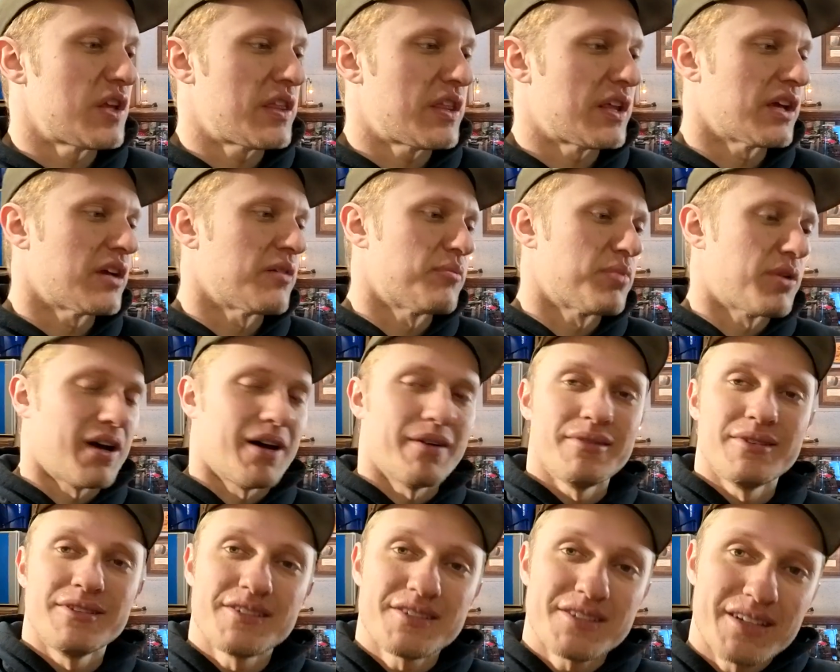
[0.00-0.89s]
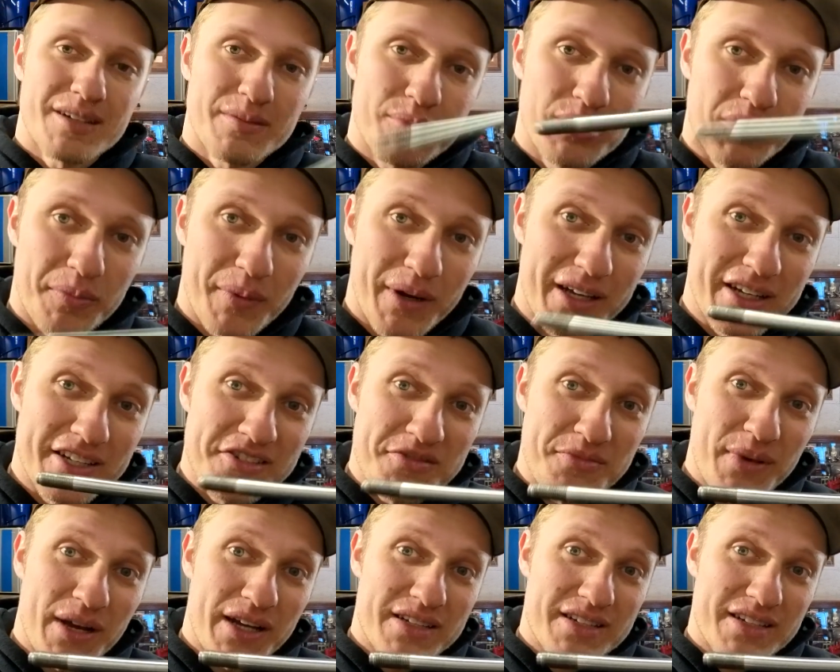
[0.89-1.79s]
I think I'm probably just going to put my
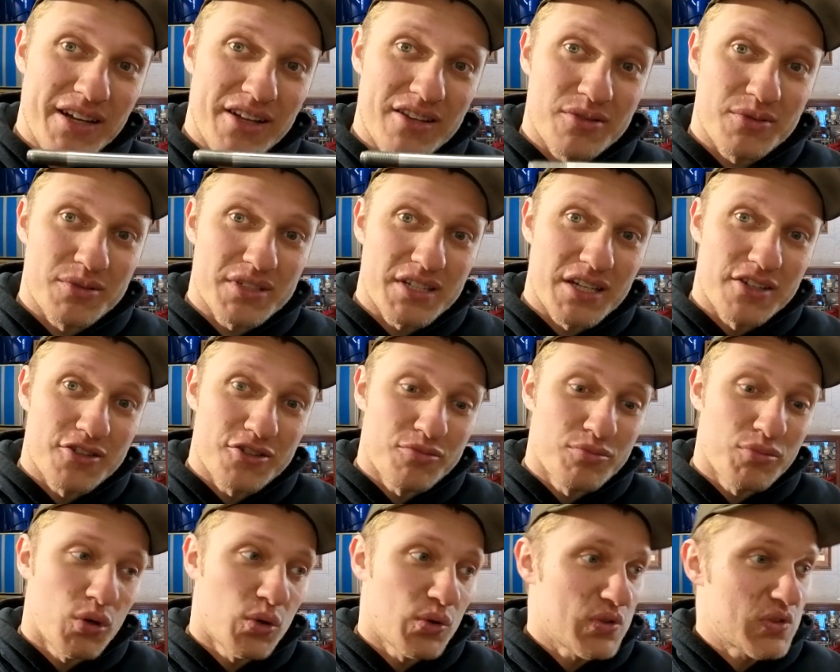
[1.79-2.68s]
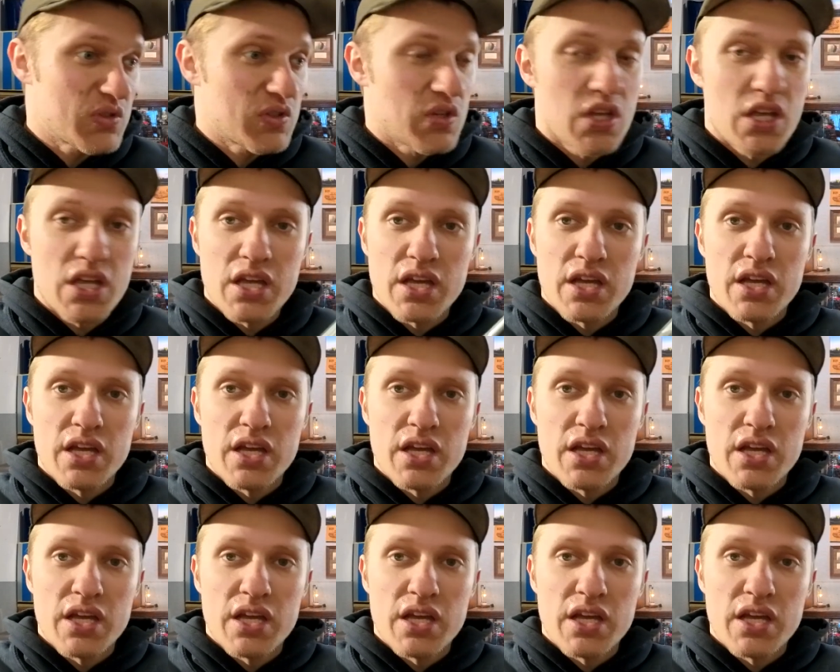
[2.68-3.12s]
engine back together with tension bolts,